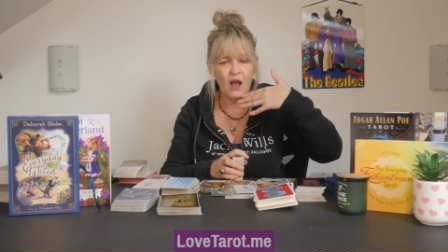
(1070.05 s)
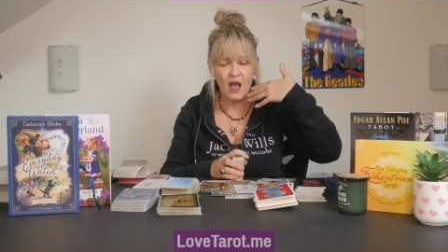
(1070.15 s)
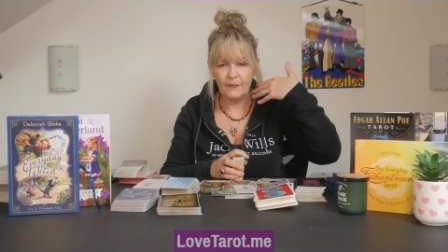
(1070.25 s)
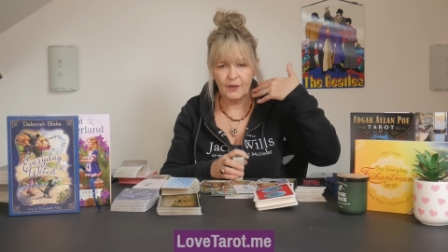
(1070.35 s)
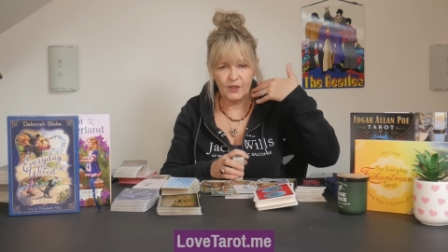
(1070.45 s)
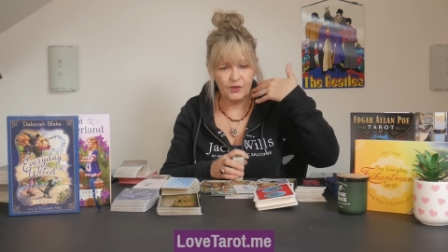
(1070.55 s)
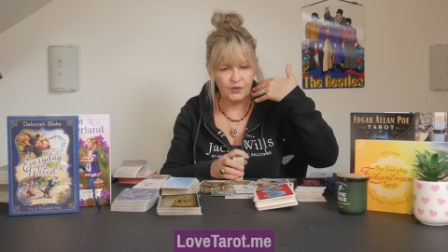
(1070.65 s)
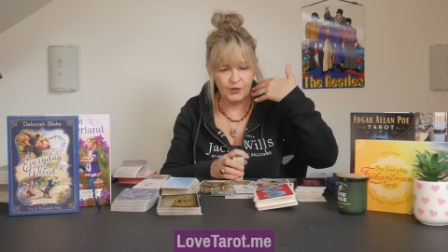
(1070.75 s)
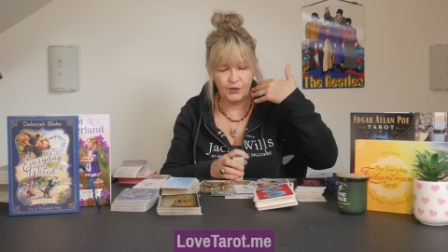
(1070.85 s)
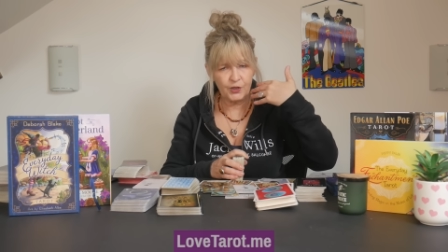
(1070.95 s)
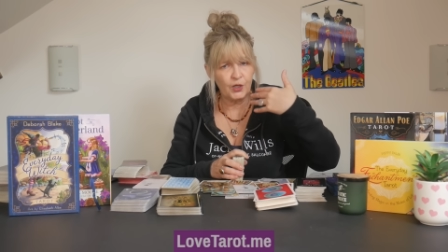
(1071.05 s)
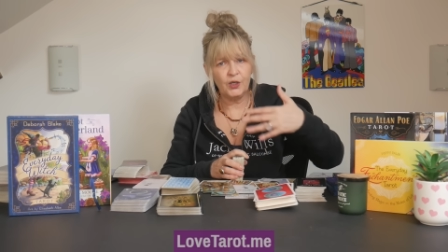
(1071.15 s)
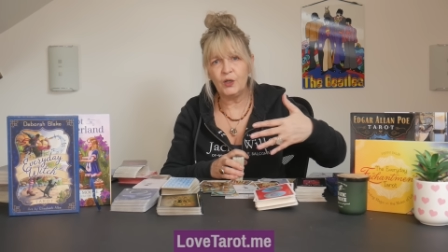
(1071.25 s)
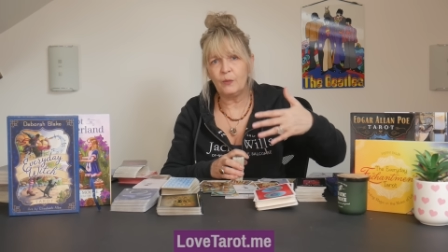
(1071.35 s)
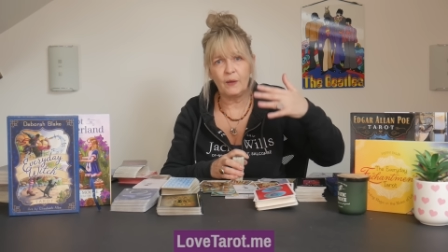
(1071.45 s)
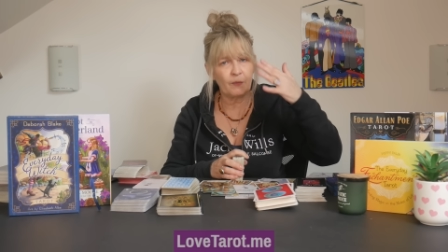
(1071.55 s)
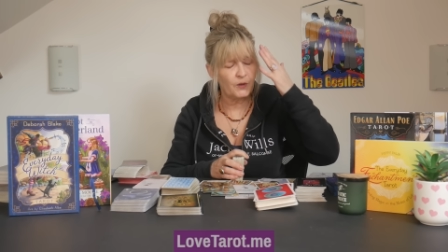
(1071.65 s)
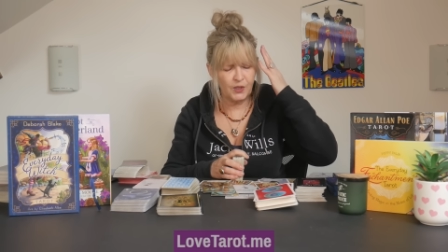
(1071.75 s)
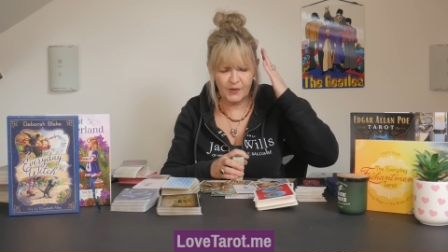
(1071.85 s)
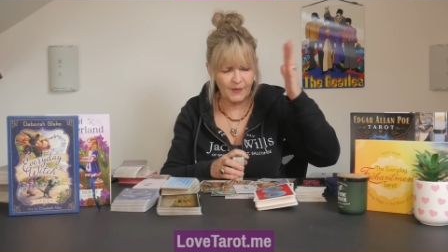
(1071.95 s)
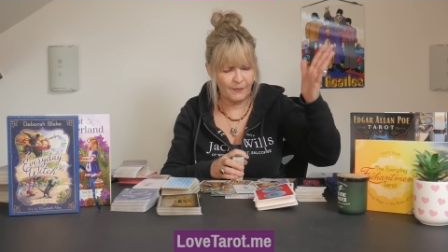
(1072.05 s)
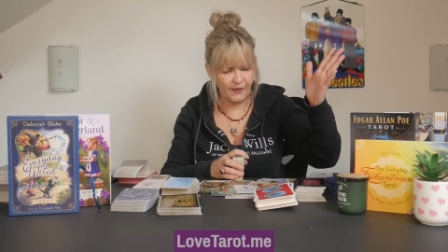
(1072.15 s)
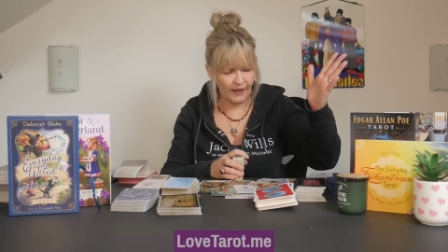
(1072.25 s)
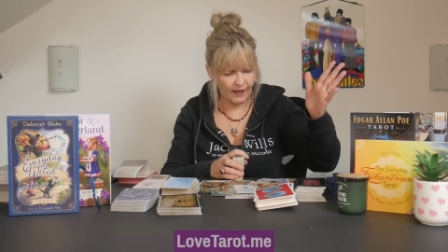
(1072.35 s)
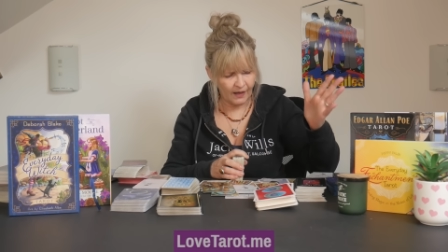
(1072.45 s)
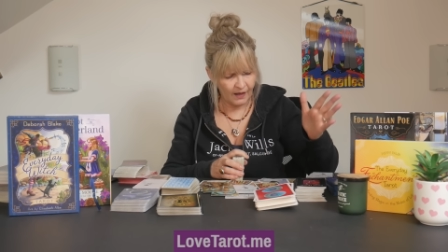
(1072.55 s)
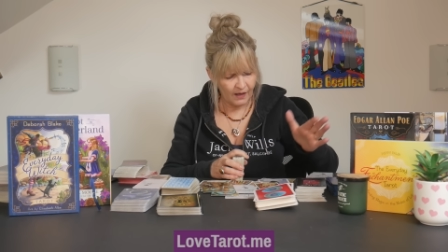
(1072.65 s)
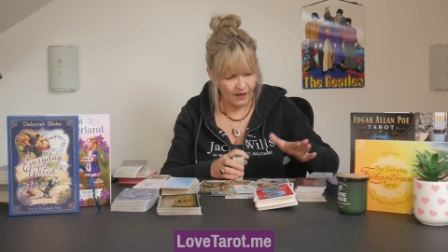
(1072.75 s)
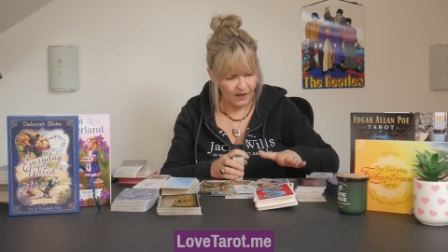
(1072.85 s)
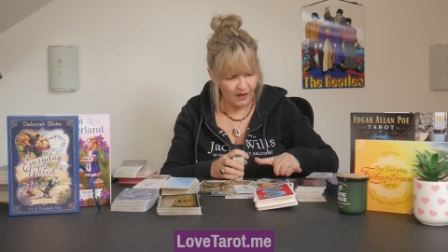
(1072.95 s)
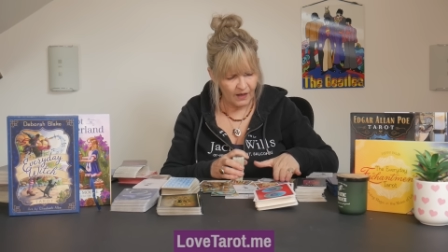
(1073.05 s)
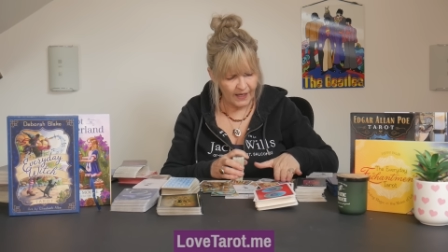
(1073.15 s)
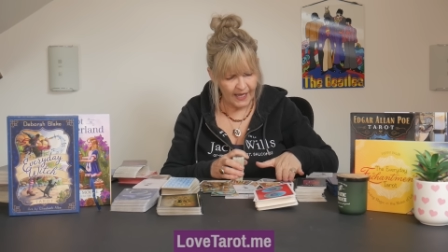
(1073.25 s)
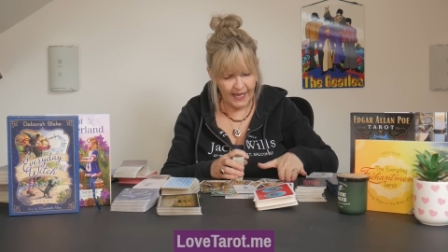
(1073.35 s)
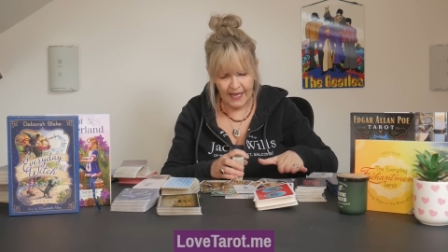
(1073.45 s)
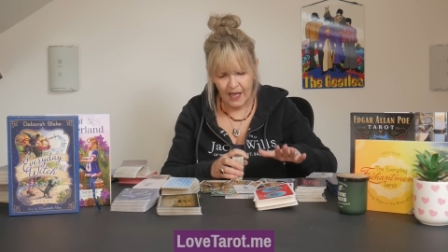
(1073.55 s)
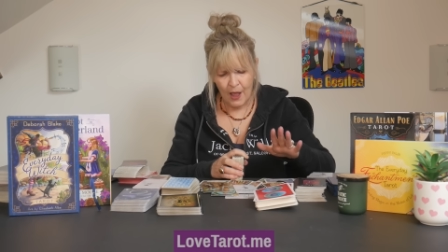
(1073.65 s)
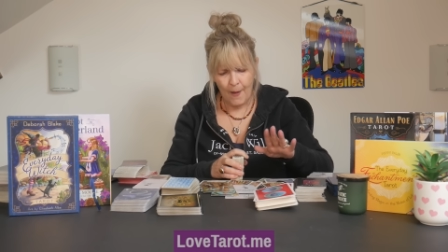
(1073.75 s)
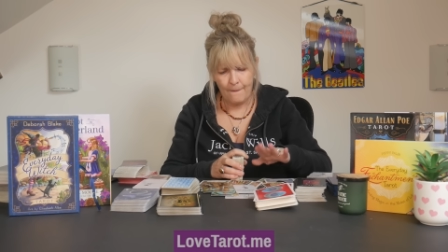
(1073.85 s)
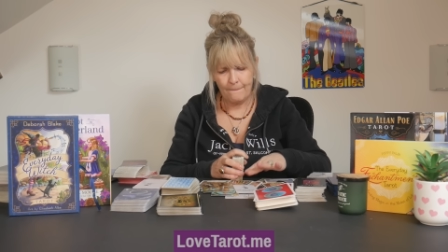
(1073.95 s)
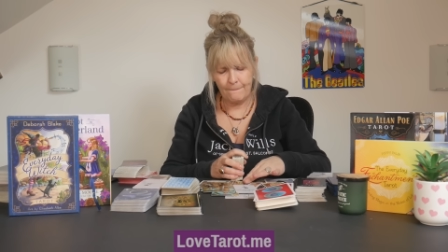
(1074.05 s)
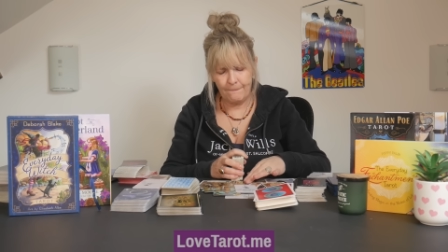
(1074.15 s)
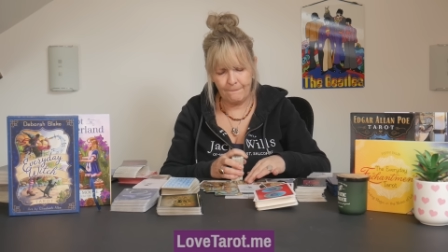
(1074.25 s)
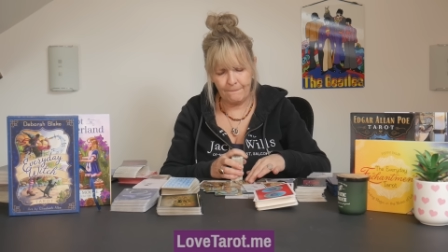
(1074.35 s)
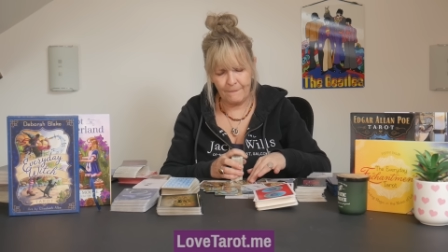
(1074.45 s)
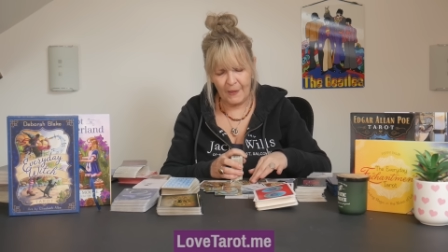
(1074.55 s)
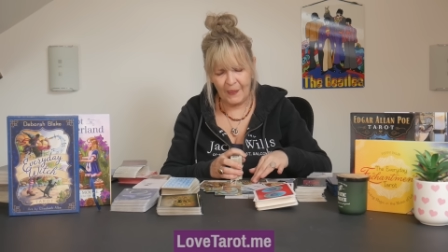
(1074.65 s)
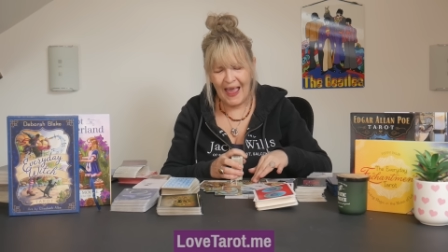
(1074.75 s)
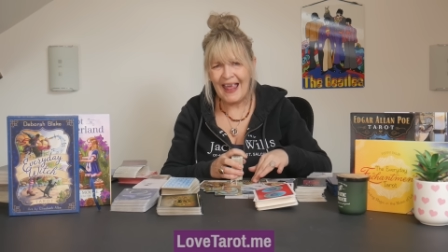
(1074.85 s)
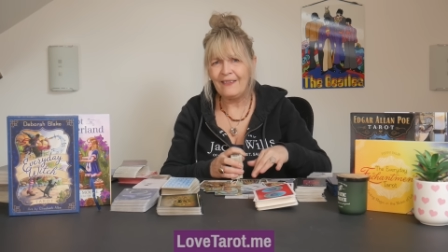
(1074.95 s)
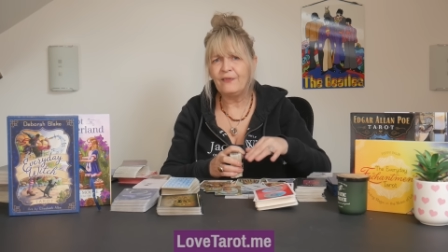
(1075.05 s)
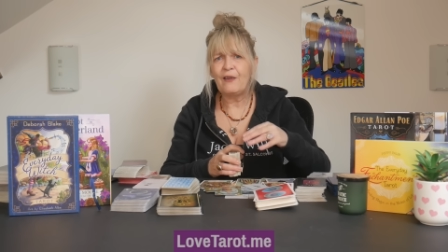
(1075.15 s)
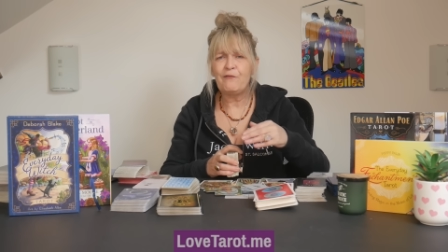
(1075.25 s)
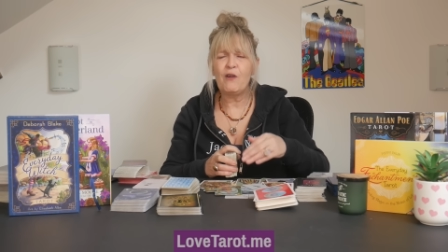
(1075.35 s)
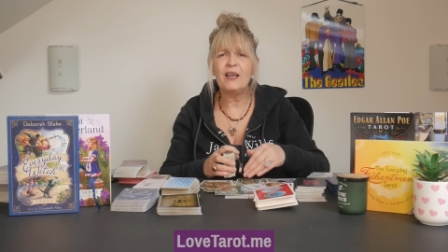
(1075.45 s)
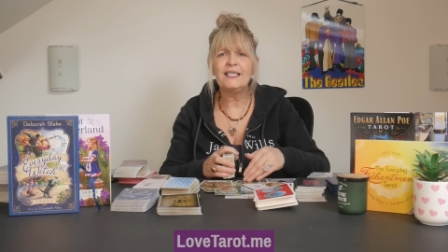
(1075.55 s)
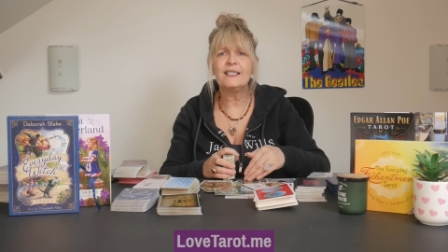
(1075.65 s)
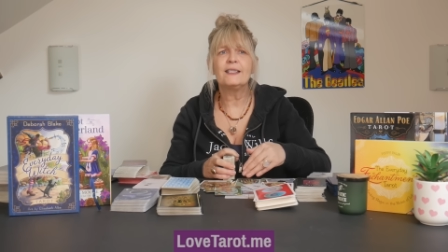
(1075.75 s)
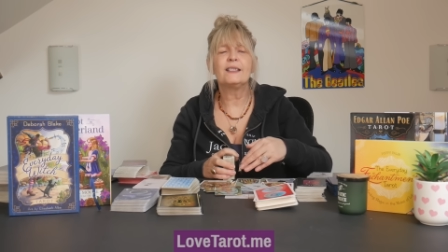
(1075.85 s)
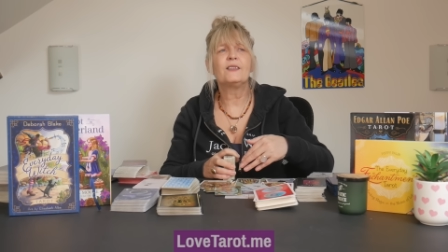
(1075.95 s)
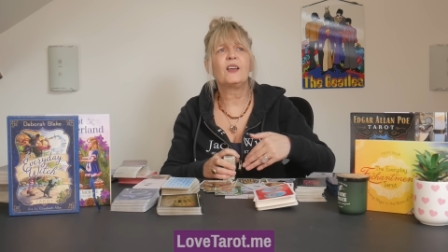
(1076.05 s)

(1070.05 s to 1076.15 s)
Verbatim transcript: I'm going to turn up. I'm going to do something, okay? But then they're frightened.